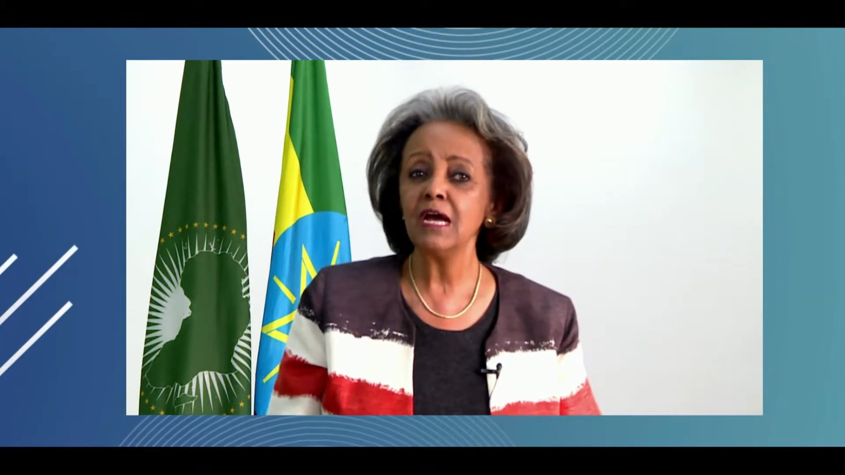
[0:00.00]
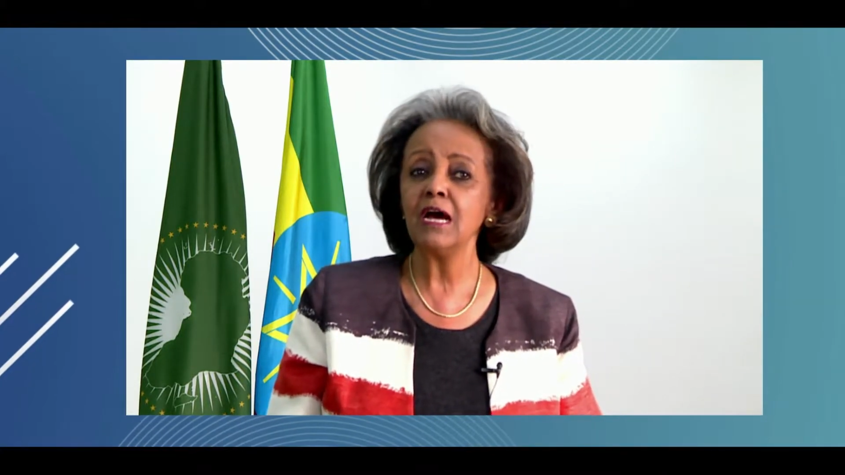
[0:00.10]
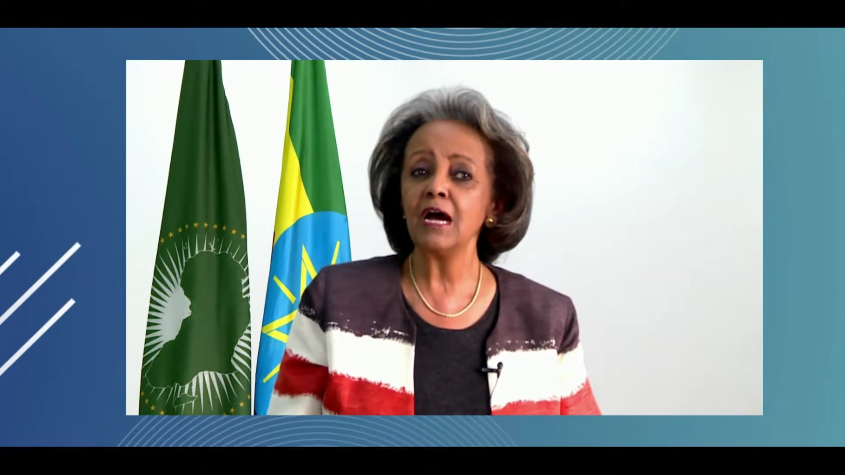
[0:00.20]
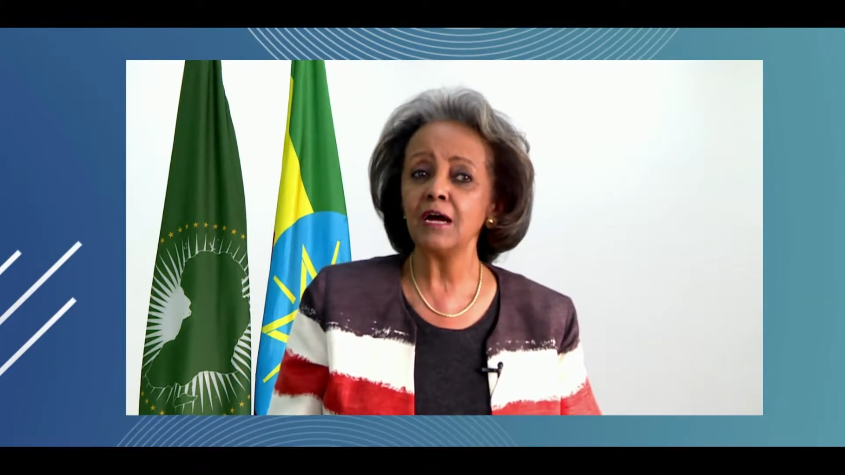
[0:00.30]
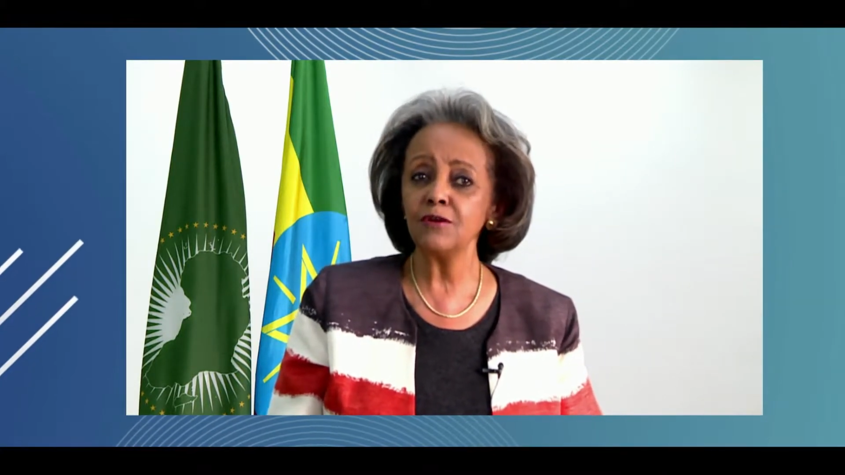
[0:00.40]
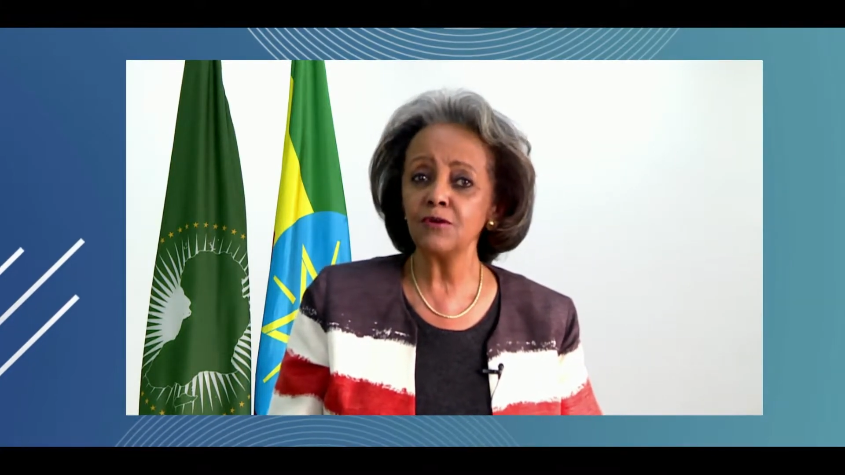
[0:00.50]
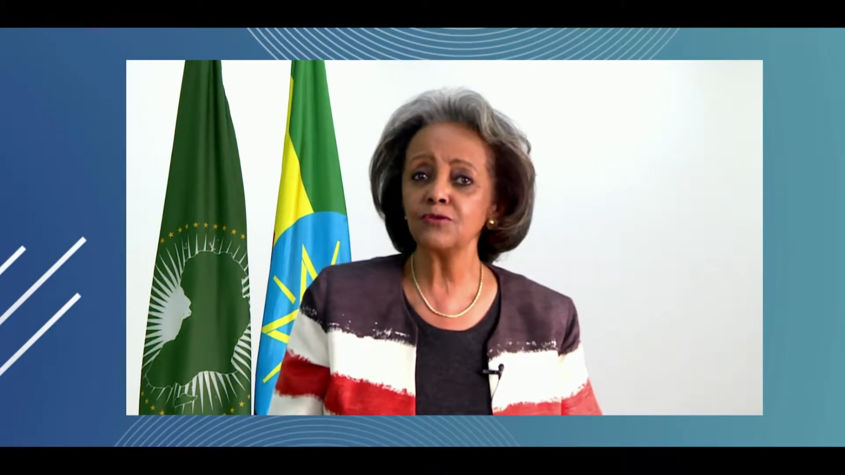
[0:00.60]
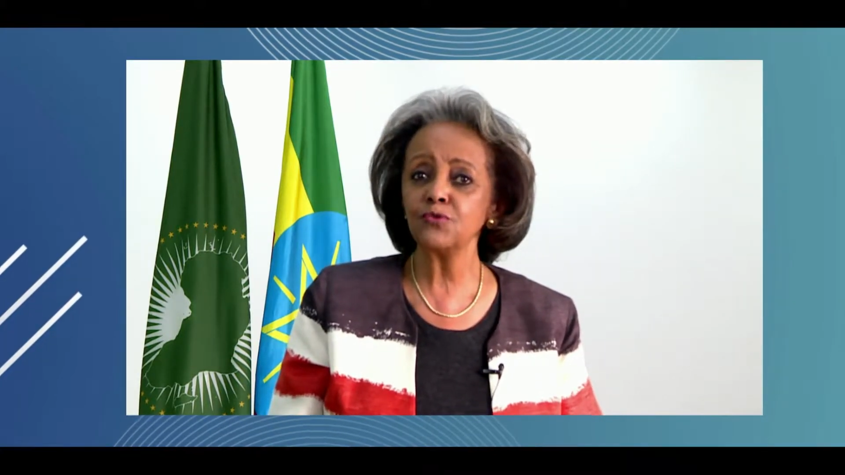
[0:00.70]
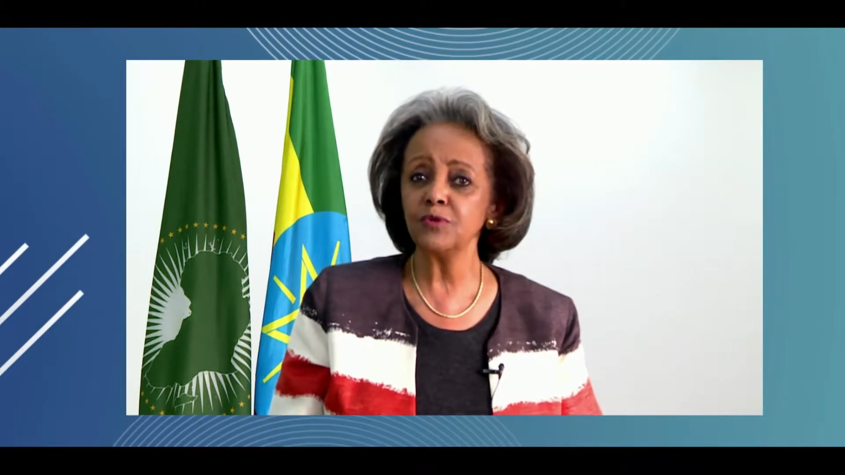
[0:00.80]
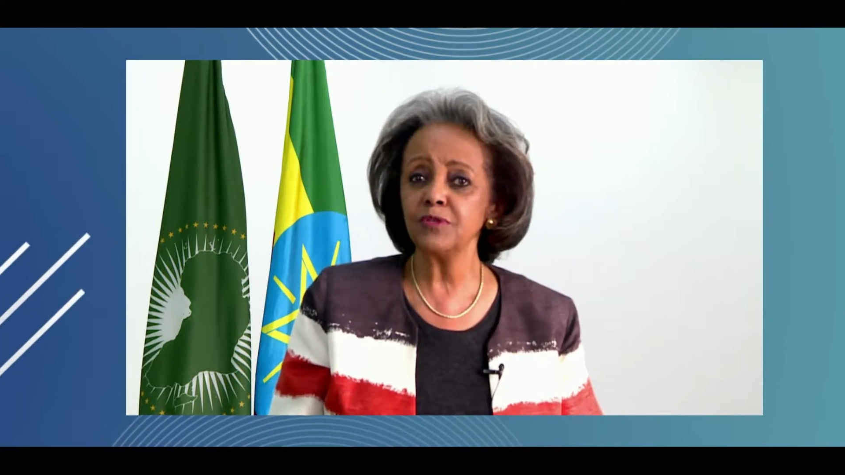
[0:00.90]
are
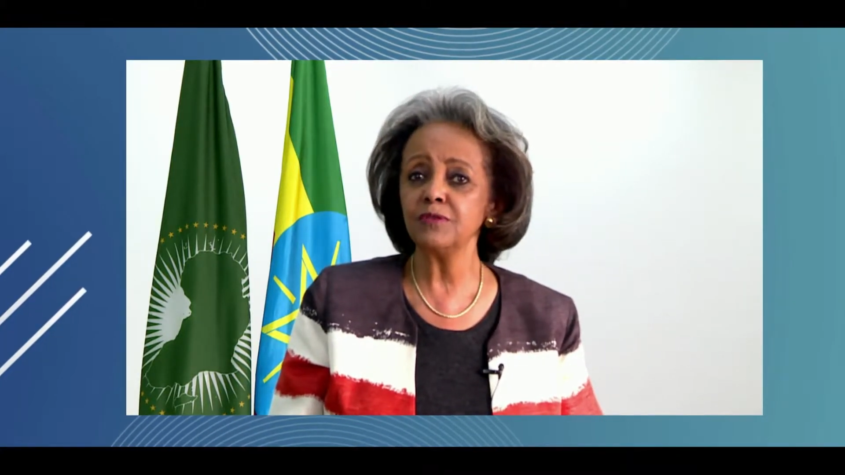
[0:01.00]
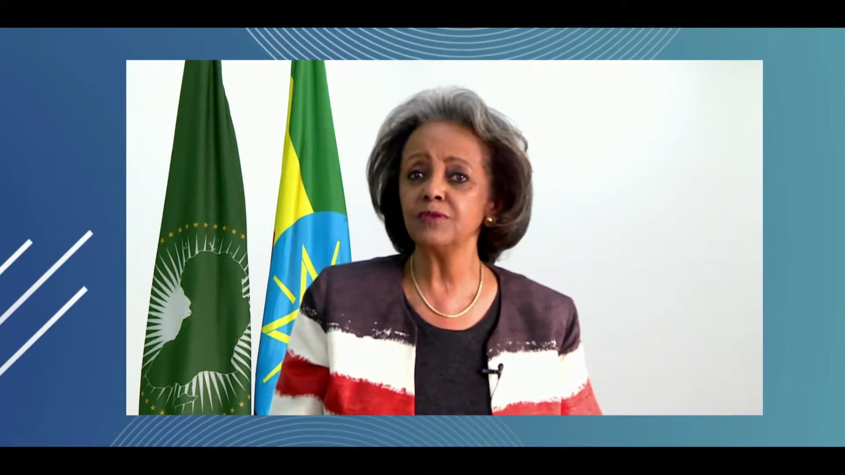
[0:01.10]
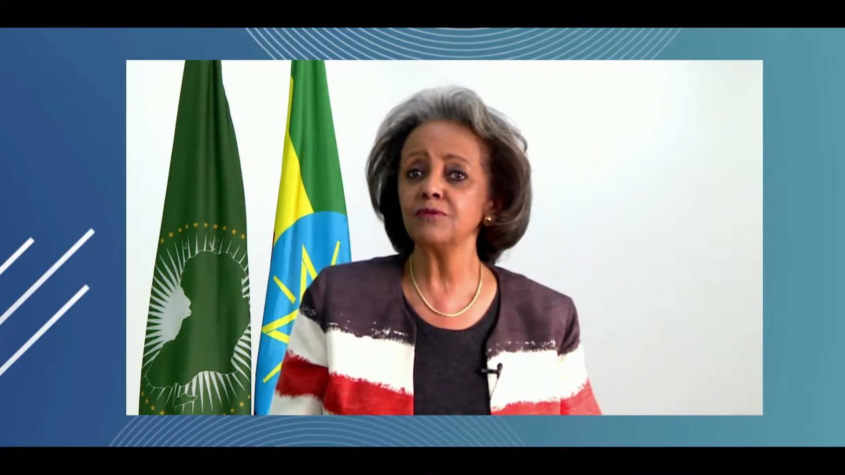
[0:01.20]
not within the